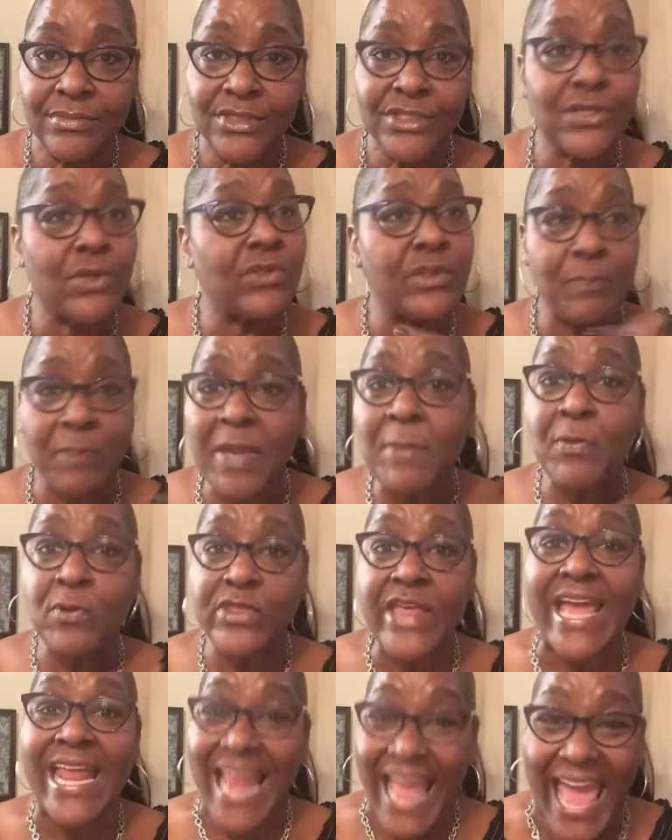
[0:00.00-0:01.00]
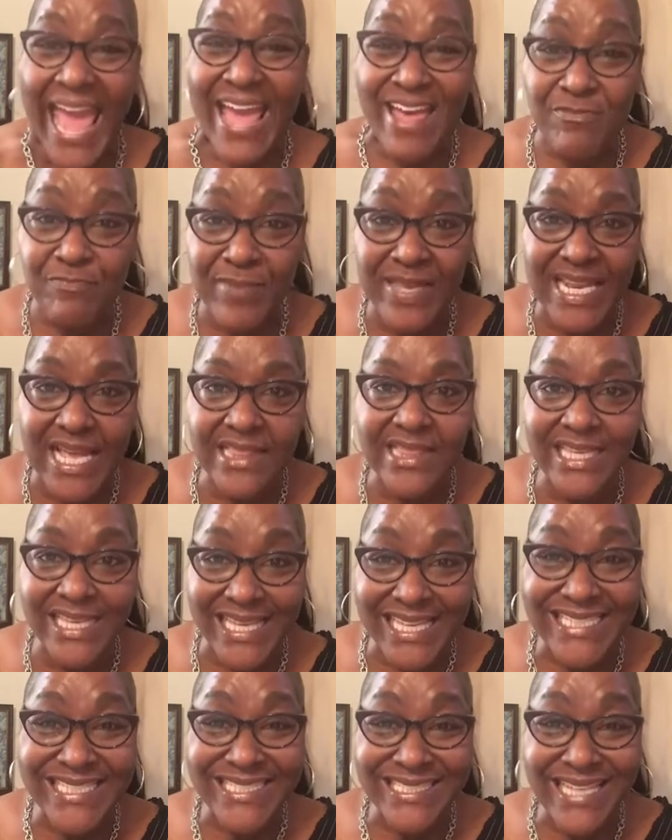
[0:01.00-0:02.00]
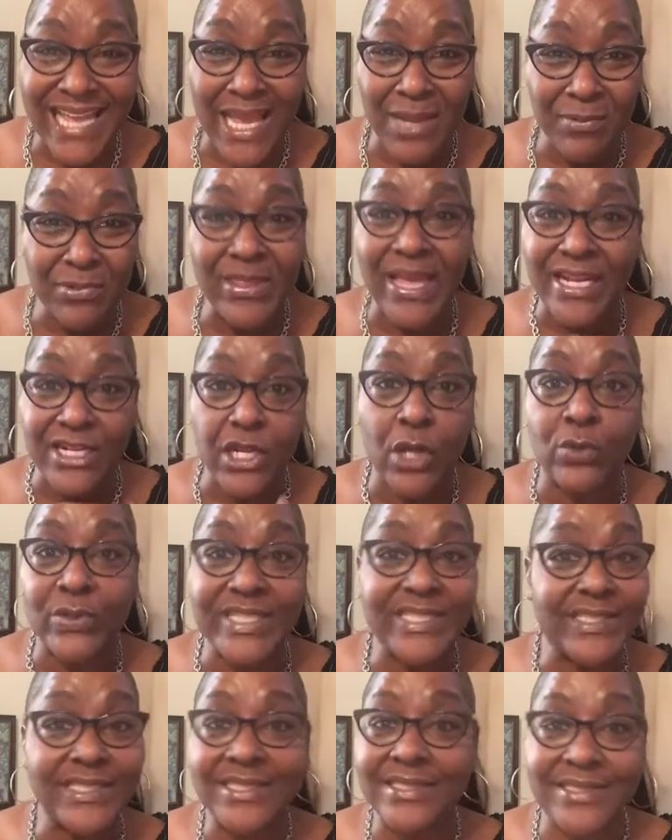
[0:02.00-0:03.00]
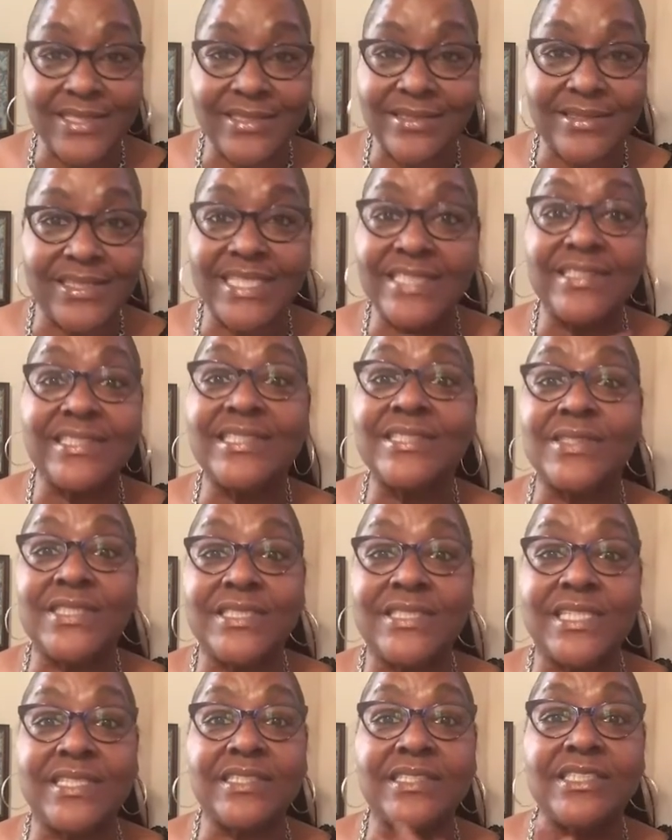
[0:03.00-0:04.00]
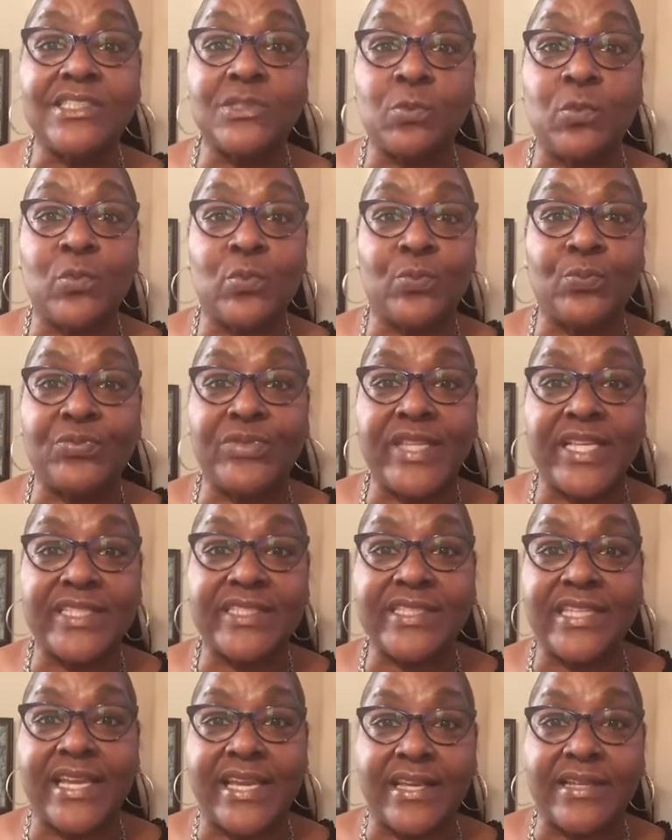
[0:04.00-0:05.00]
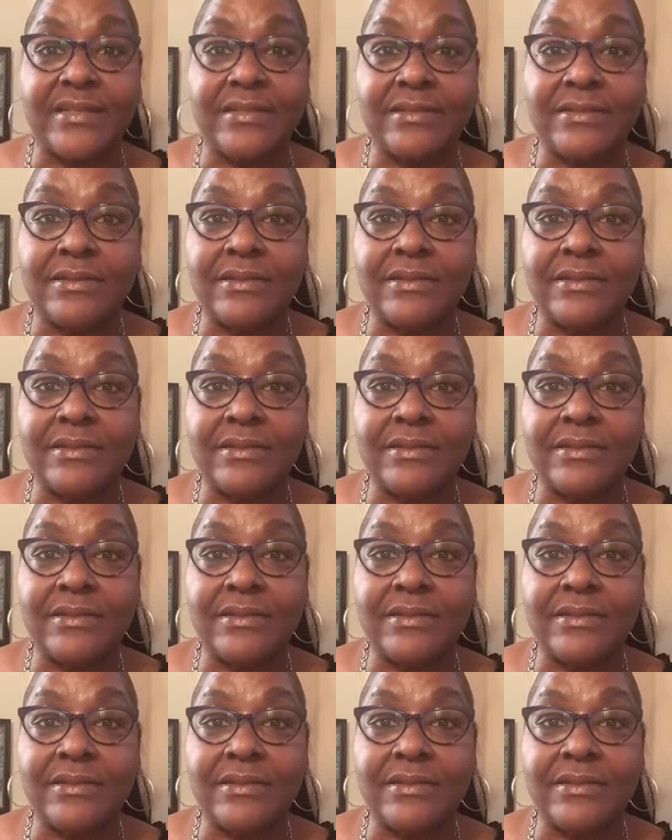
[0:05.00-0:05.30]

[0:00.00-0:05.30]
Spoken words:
So the people that have been at the kitchen table, they know this is it.